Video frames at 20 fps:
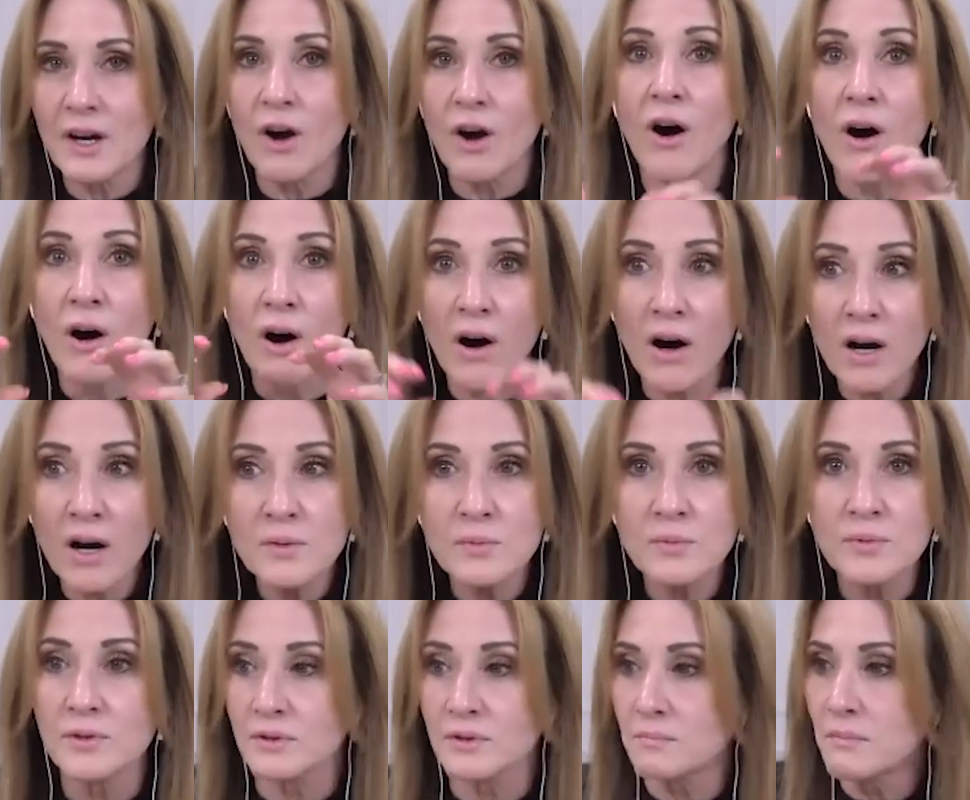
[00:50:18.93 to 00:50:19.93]
Hard
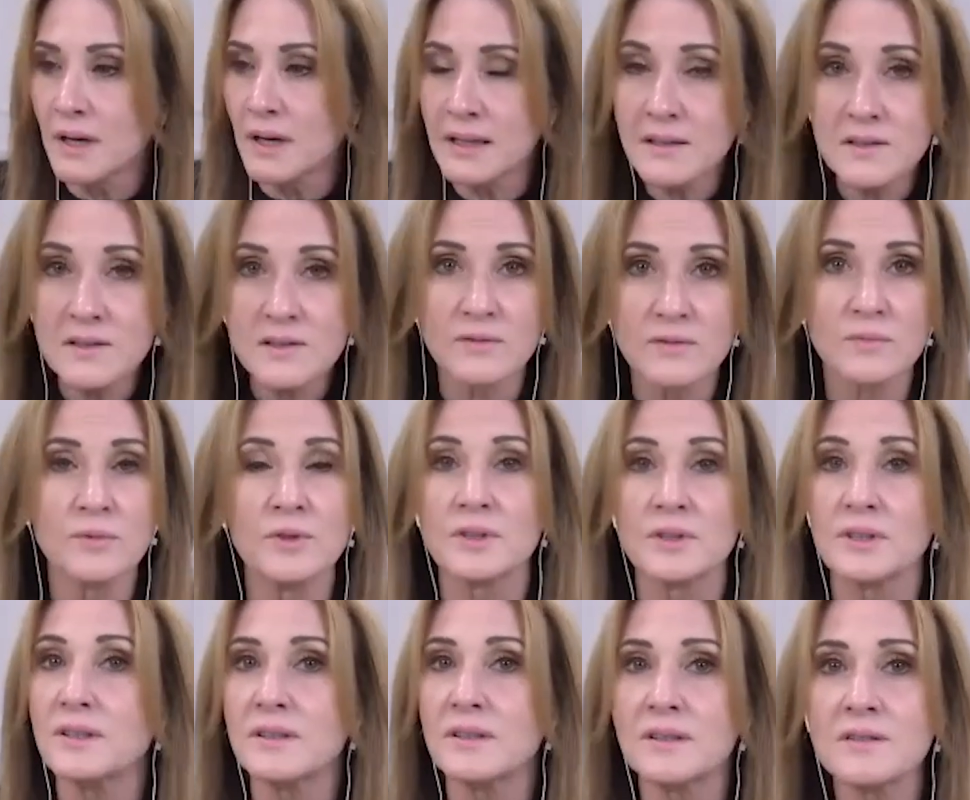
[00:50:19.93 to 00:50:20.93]
work, months of
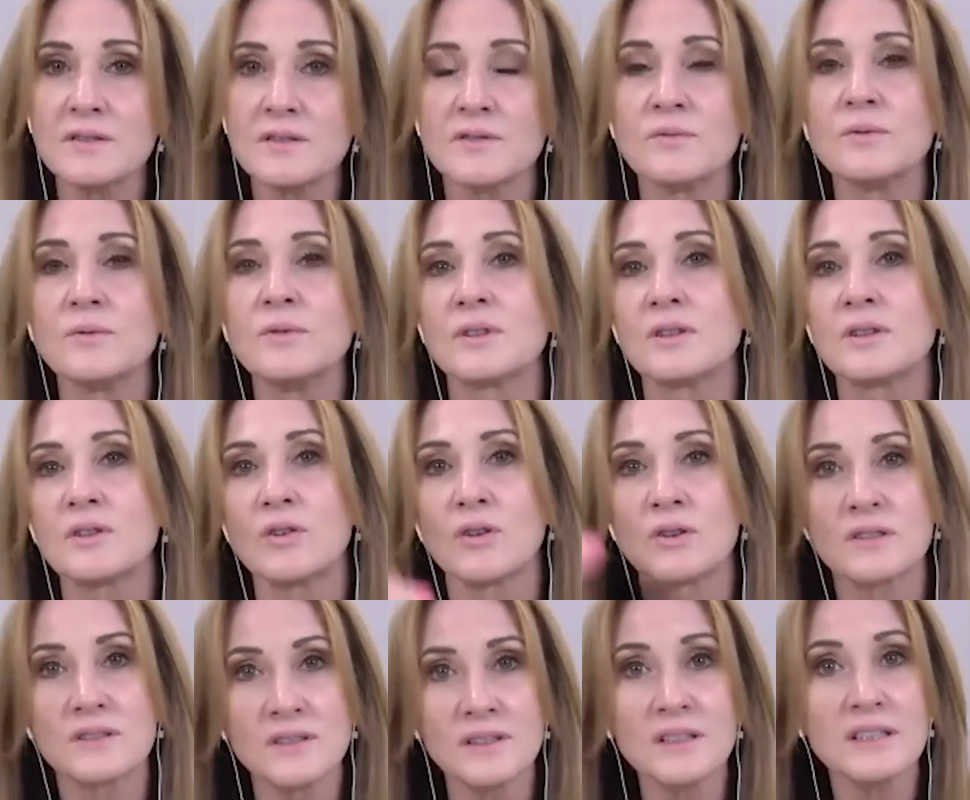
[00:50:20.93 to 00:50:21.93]
work, years of work,
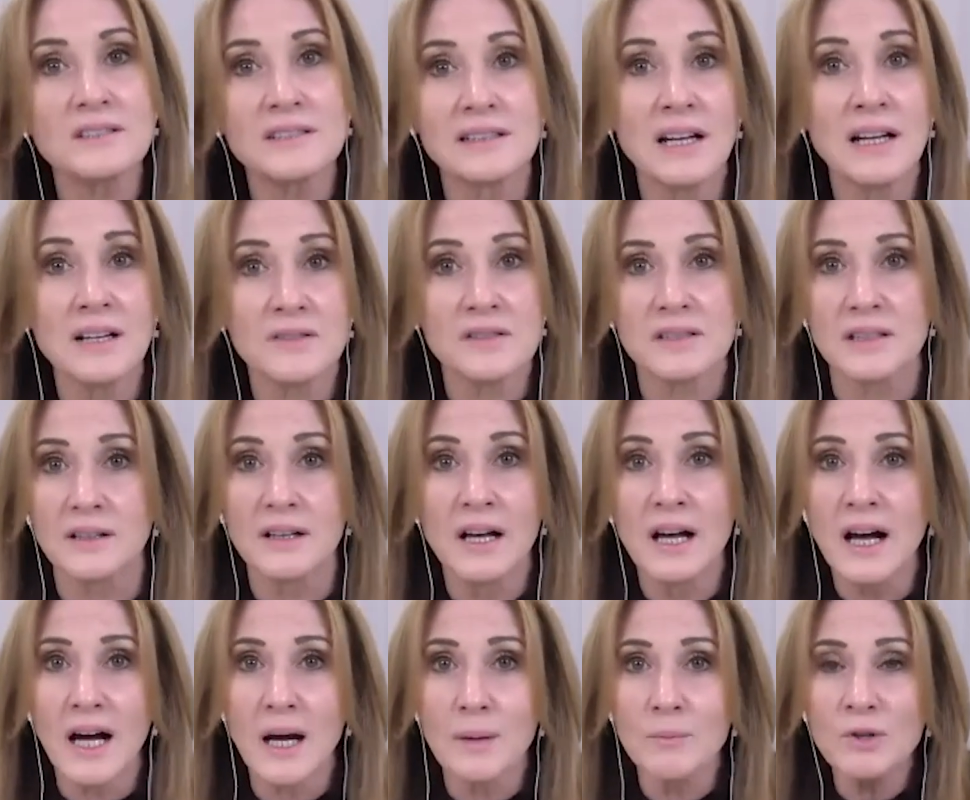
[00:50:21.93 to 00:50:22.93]
continue. It's a lifestyle.
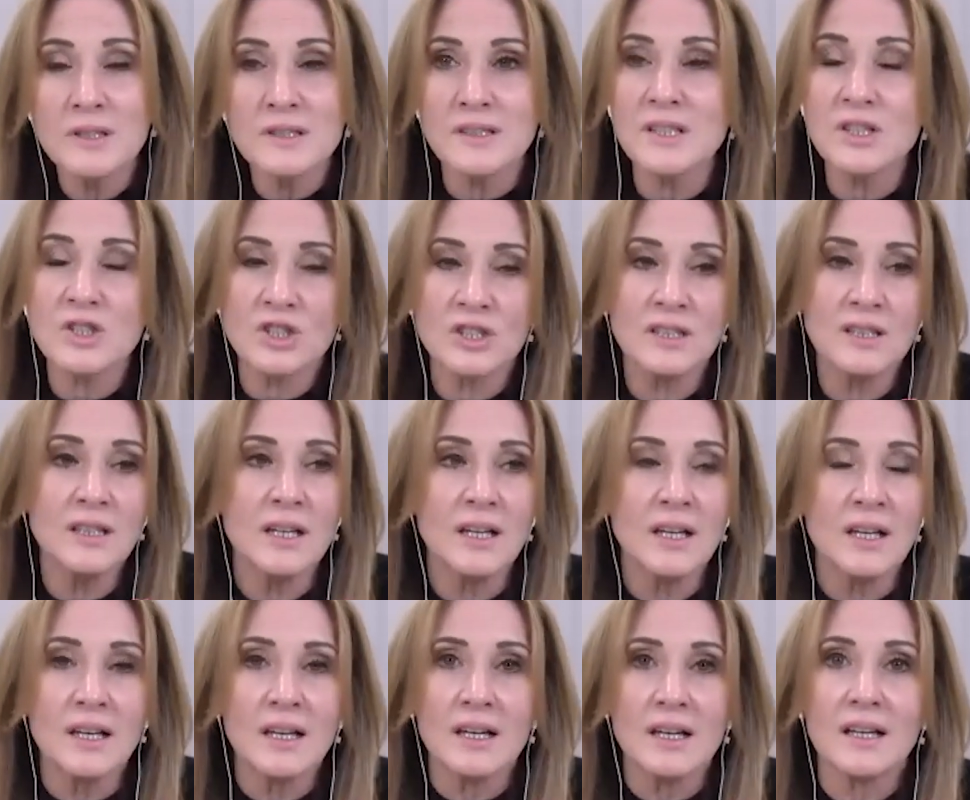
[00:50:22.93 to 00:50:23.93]
I'm not teaching
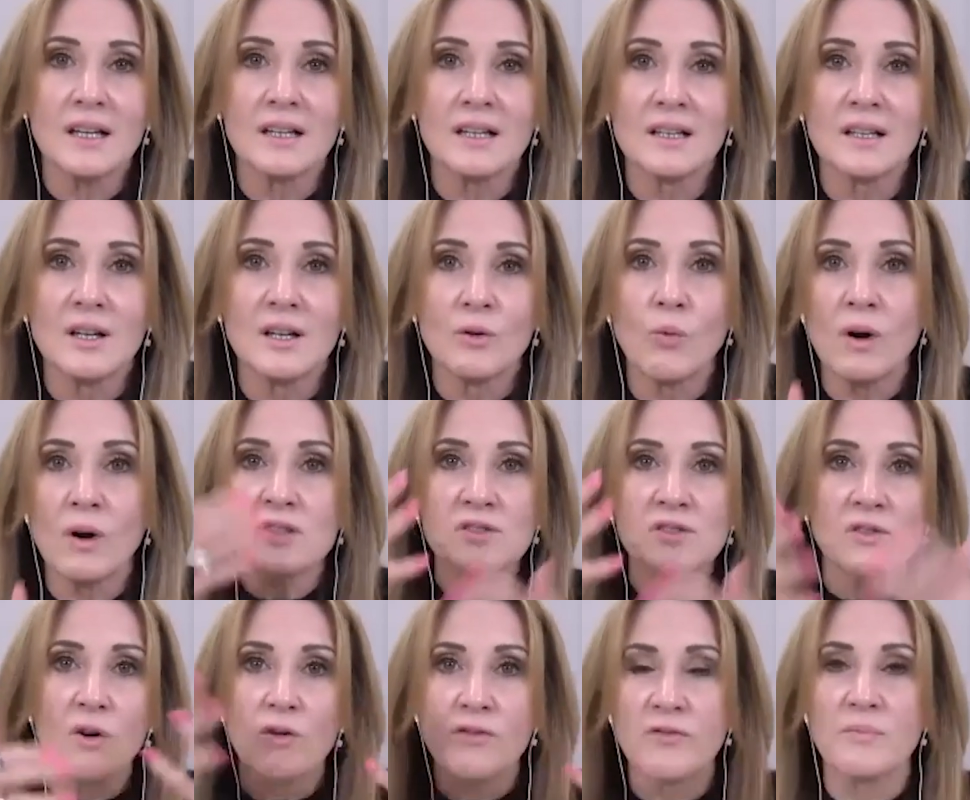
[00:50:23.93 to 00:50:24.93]
a once
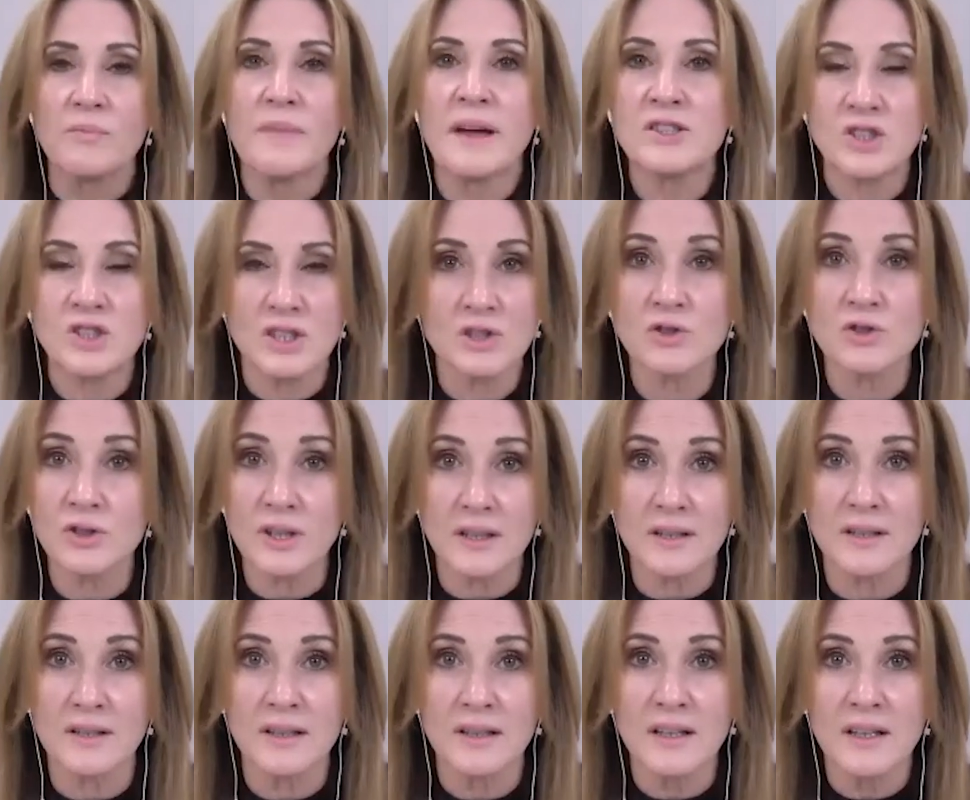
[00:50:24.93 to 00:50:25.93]
off magic
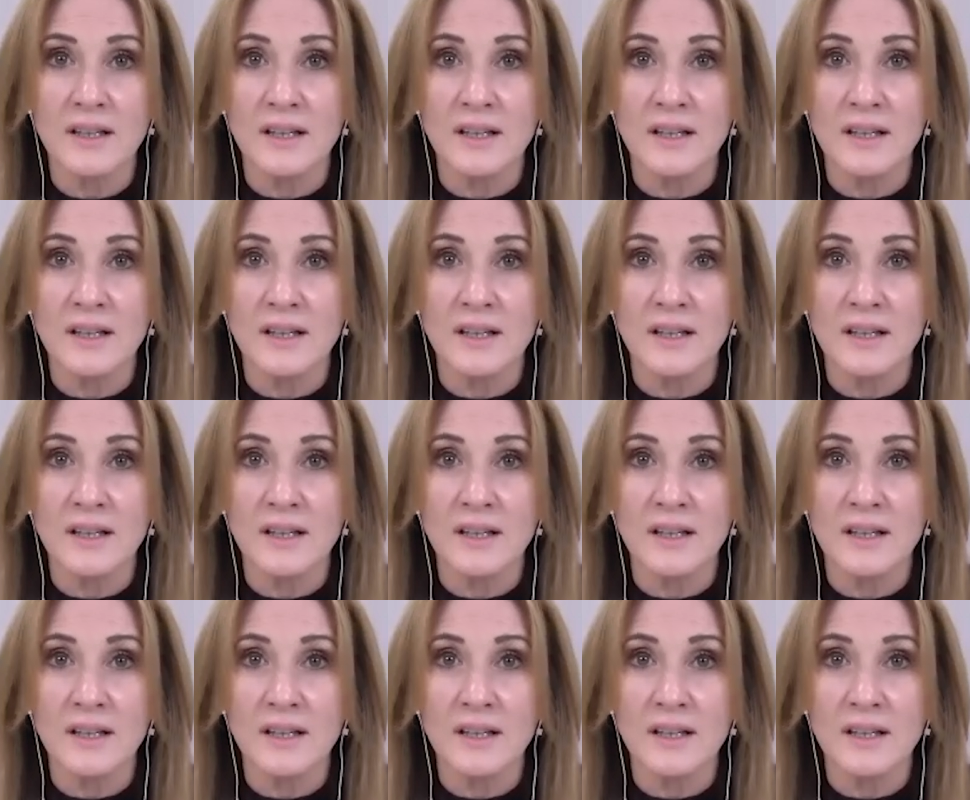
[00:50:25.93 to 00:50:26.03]
trick.